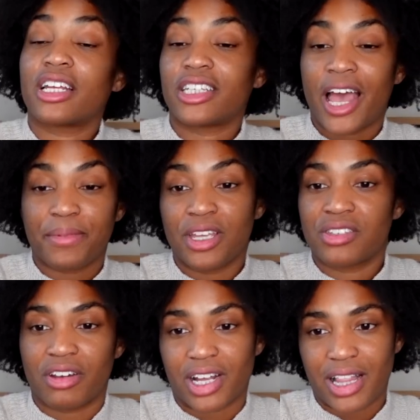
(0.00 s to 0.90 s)
Napkins
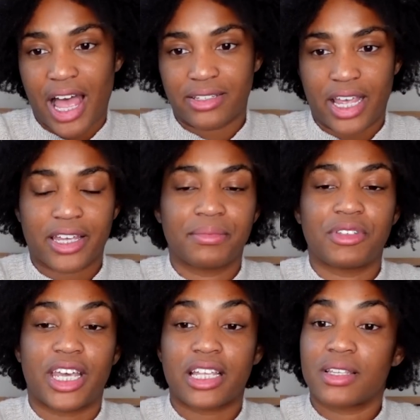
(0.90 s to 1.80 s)
are a classic.
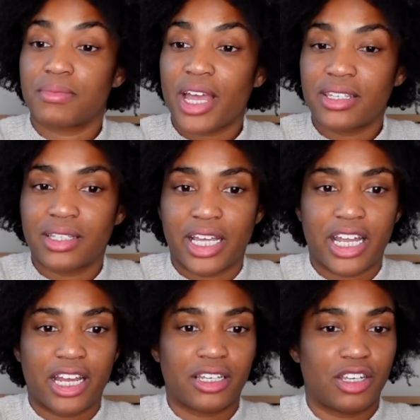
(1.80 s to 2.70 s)
You get some nice
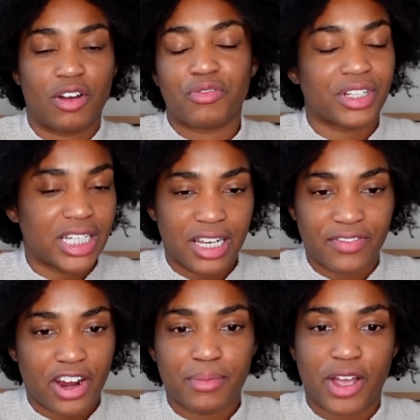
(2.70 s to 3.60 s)
linen, you don't really need
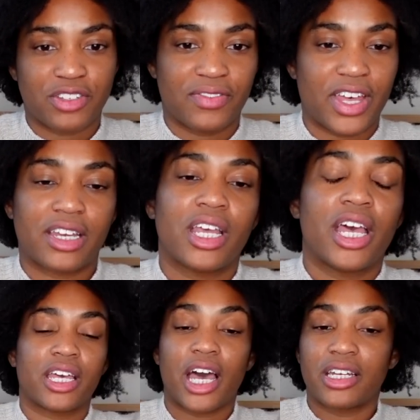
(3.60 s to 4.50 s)
very much of it,
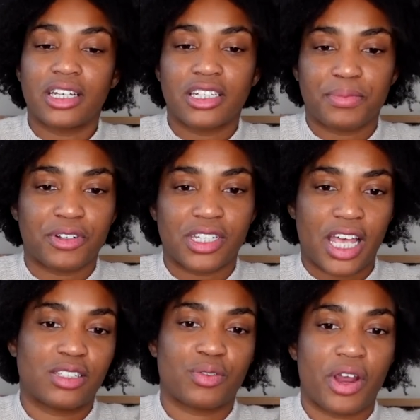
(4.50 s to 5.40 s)
cut it into
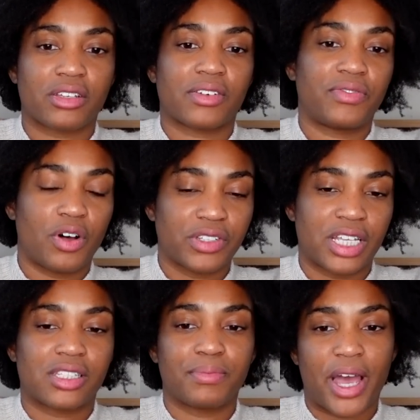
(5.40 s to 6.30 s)
precise squares, fold
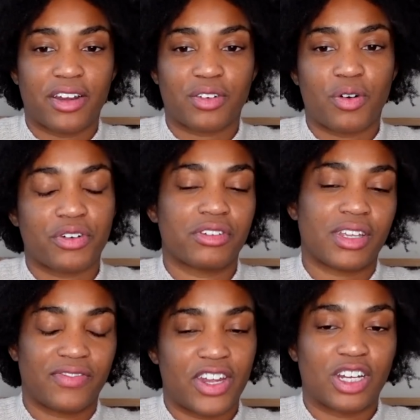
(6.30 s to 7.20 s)
in some mitered corners,
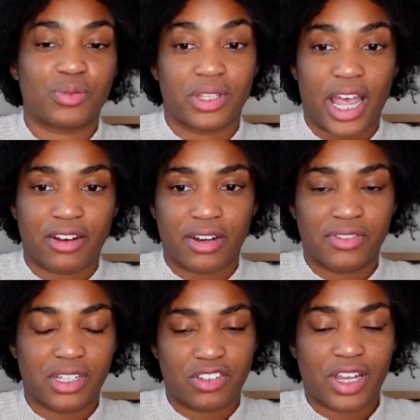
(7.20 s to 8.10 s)
and finish with decorative
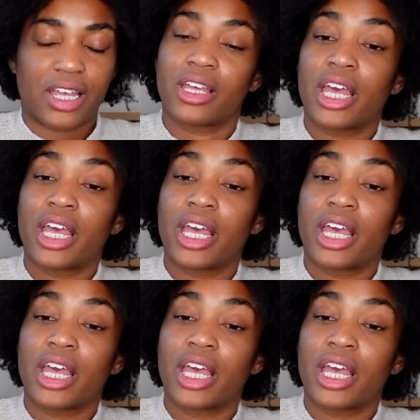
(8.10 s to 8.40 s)
stitching.